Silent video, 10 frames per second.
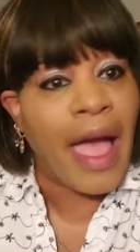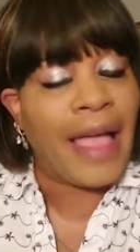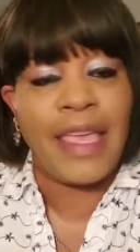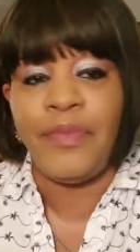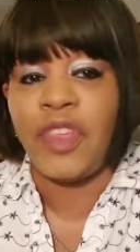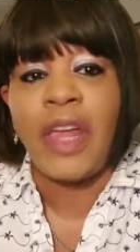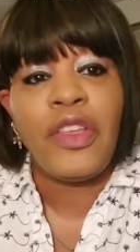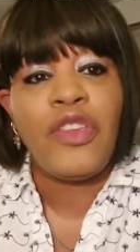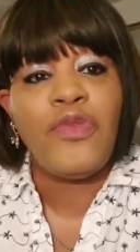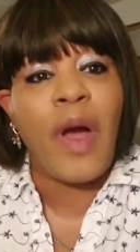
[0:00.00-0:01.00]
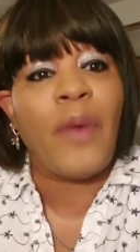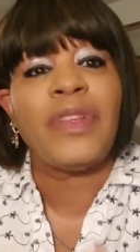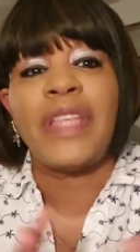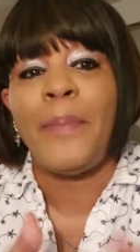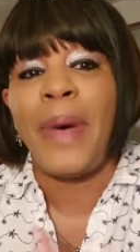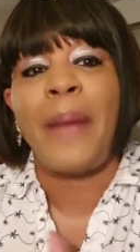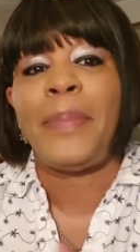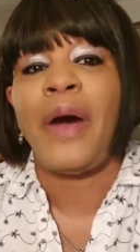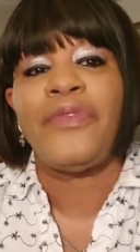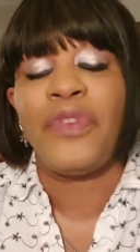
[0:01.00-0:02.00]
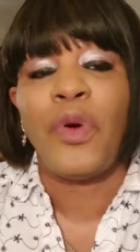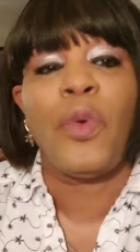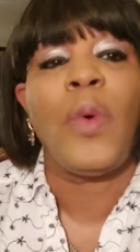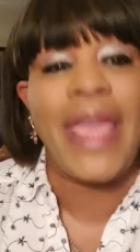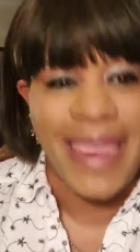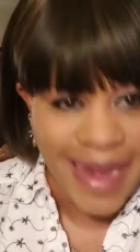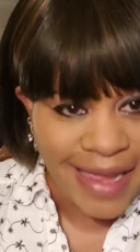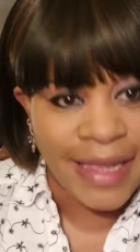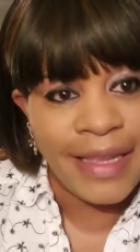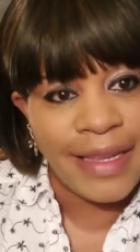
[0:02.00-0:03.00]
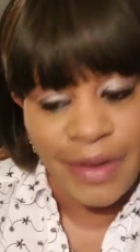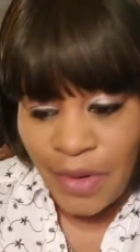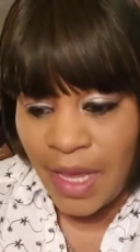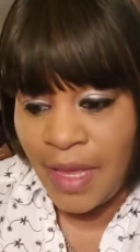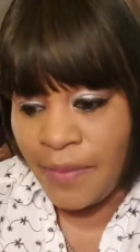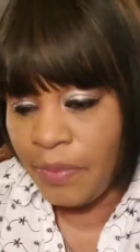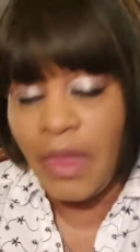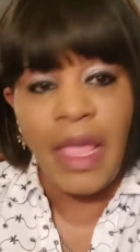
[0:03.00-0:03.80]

I keep telling you I was the pop off queen. Okay.